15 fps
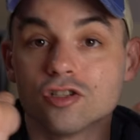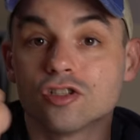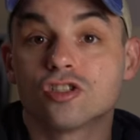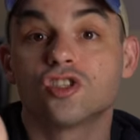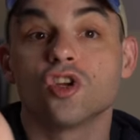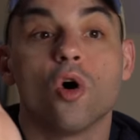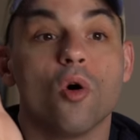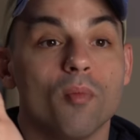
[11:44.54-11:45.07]

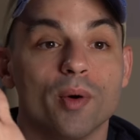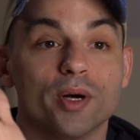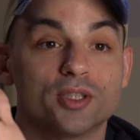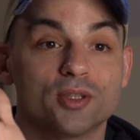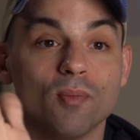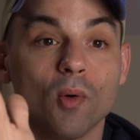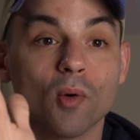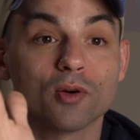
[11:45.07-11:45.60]
so
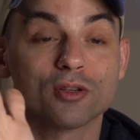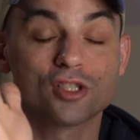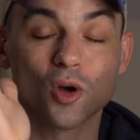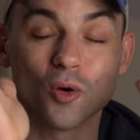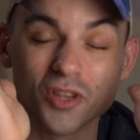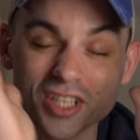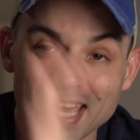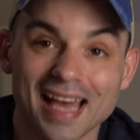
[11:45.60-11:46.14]
much more.
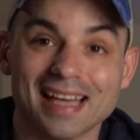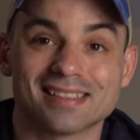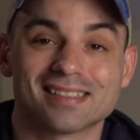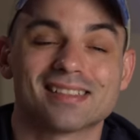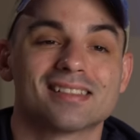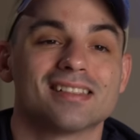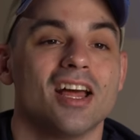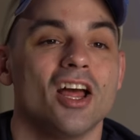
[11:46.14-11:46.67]
So
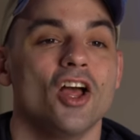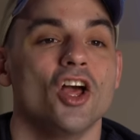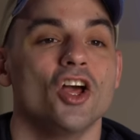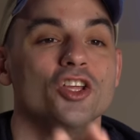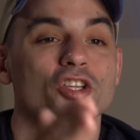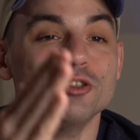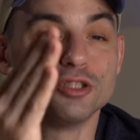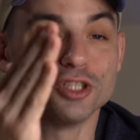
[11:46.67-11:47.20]
yes,
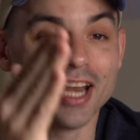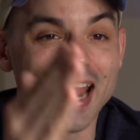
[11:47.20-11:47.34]
you